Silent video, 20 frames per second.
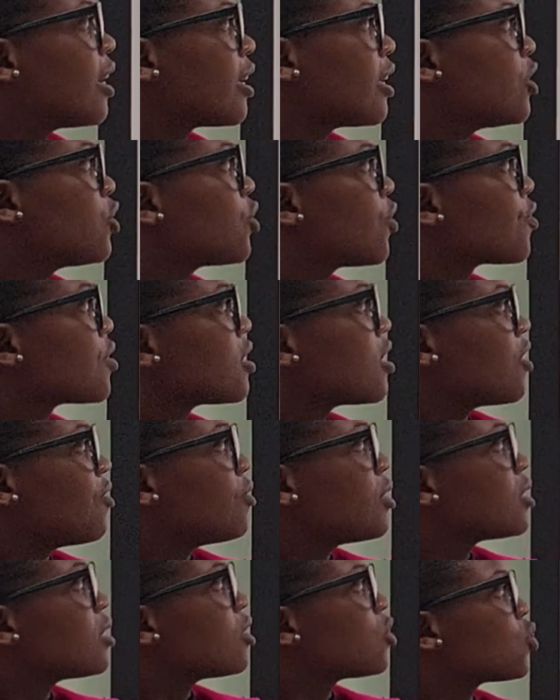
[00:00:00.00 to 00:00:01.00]
a range of
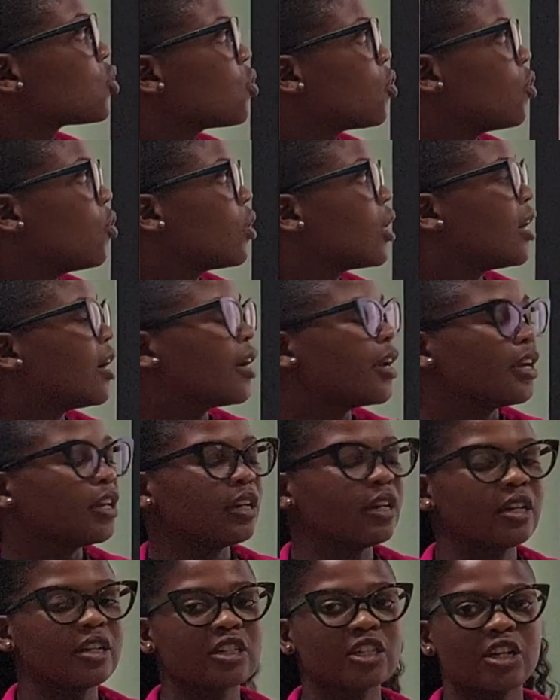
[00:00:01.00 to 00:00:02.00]
services to local
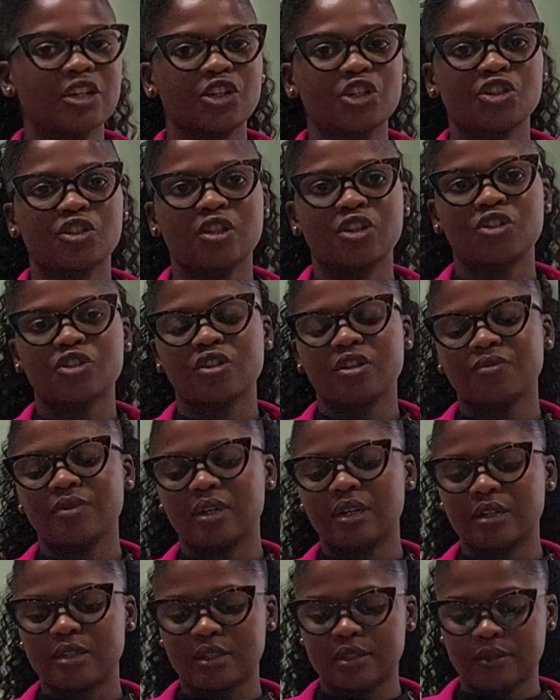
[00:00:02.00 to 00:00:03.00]
and international
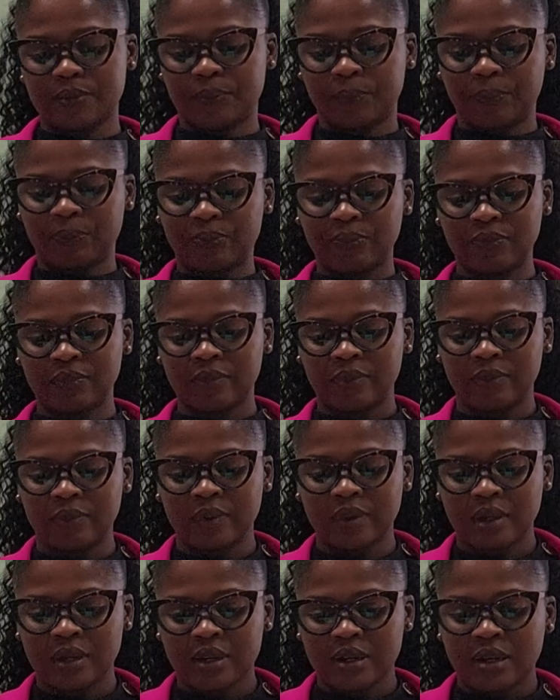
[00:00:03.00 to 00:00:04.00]
travelers.
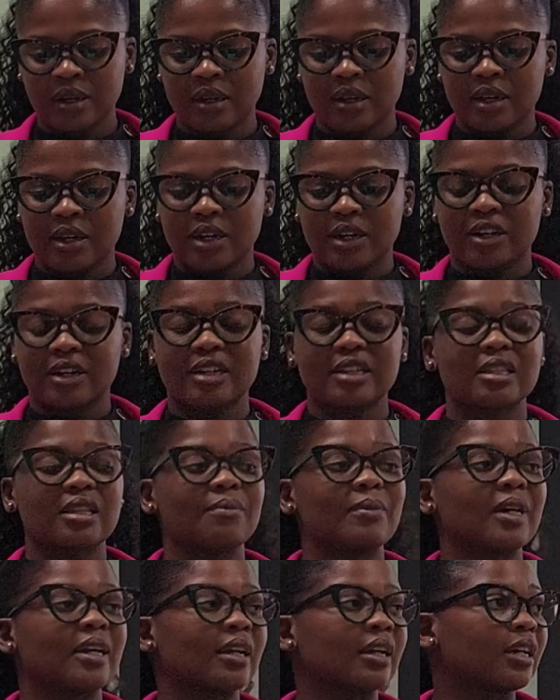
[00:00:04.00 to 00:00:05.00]
Cresta
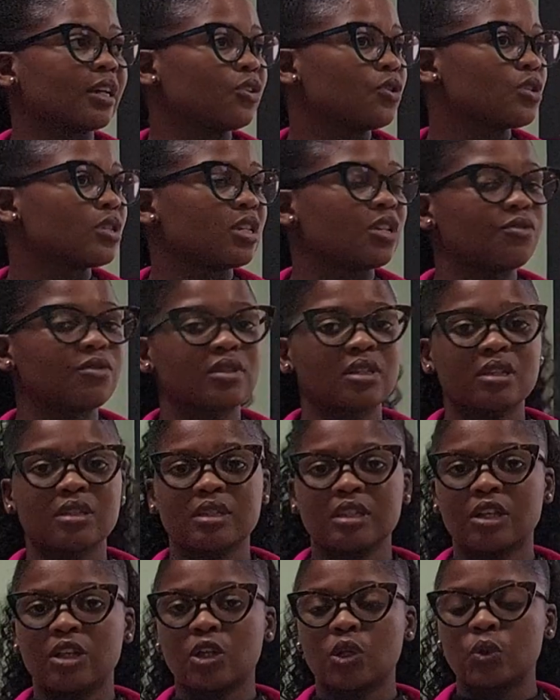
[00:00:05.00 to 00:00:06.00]
Marakanelo
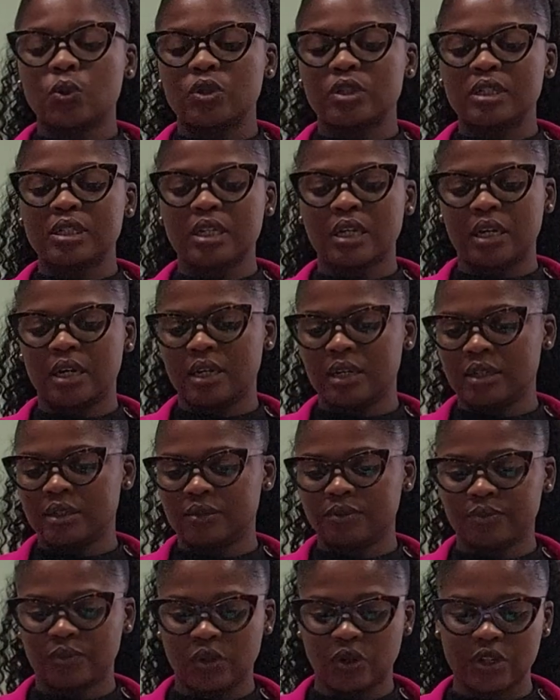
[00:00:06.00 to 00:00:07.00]
services include
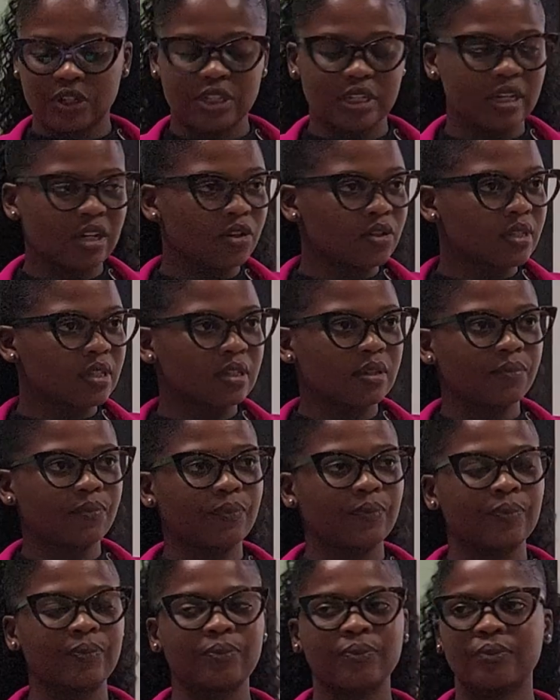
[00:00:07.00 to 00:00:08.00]
hotels,
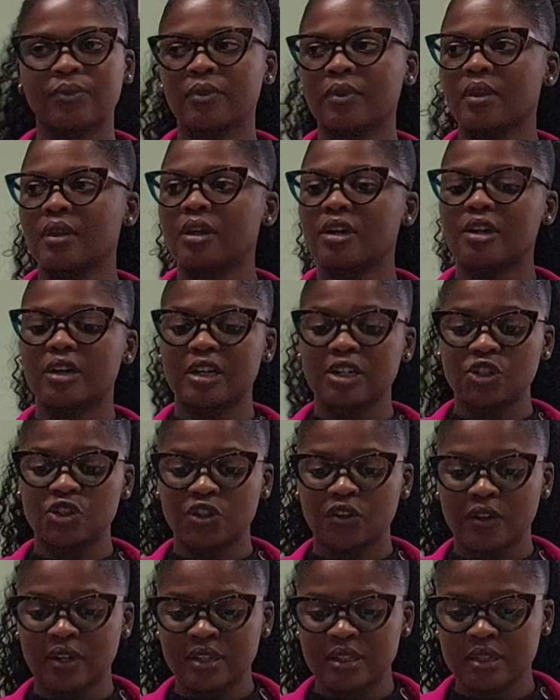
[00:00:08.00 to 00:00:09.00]

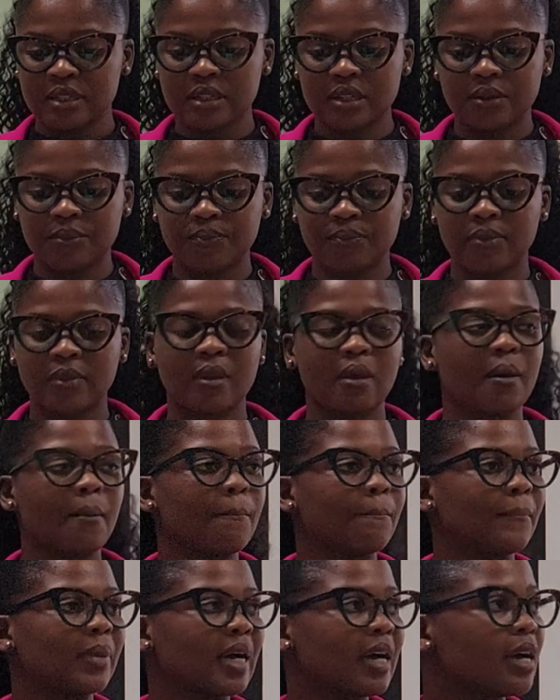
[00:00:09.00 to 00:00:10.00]
restaurants,
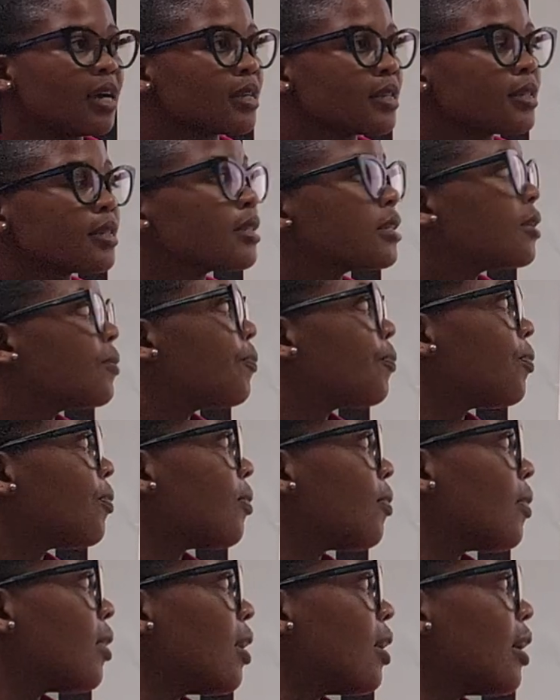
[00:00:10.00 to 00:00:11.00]
bars,
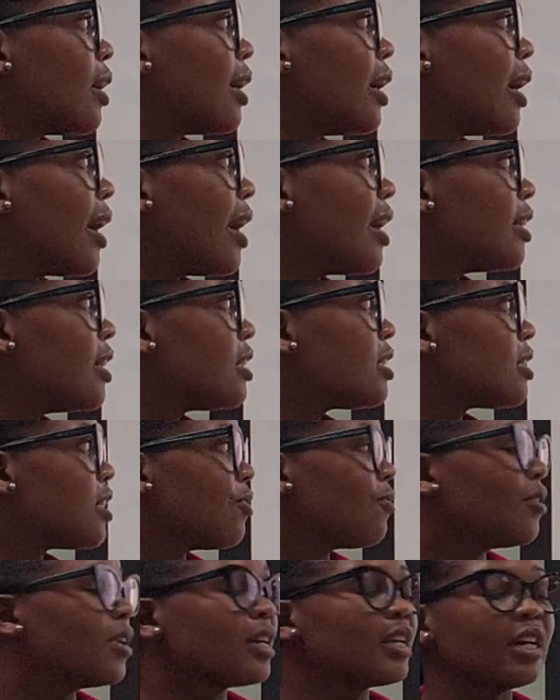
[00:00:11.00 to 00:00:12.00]
guided
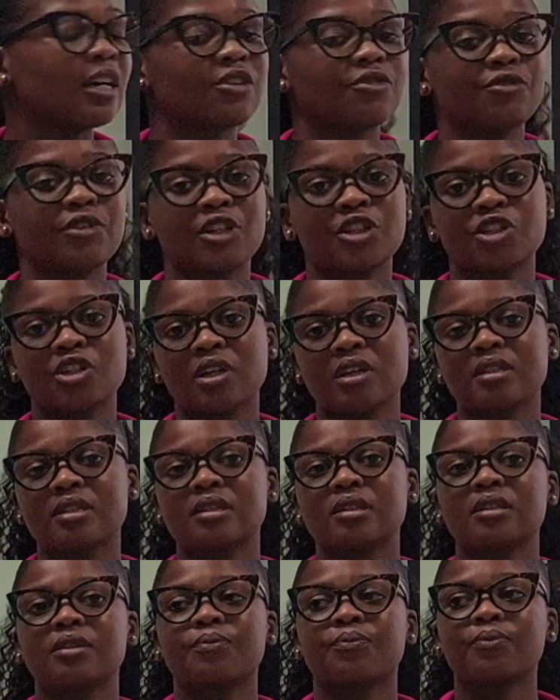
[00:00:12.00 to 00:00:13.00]
safari
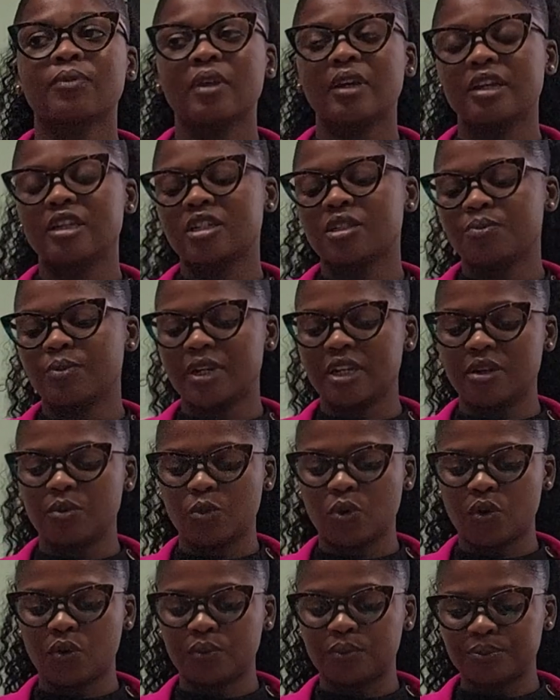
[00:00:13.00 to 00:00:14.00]
adventures, and many
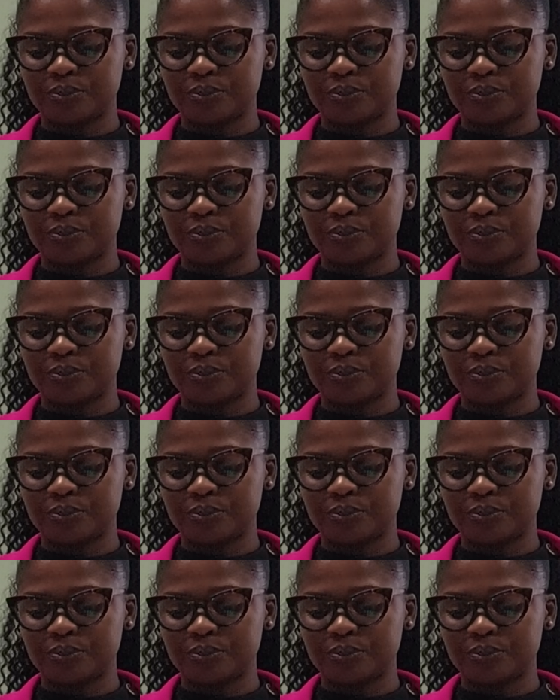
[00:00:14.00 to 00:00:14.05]
more.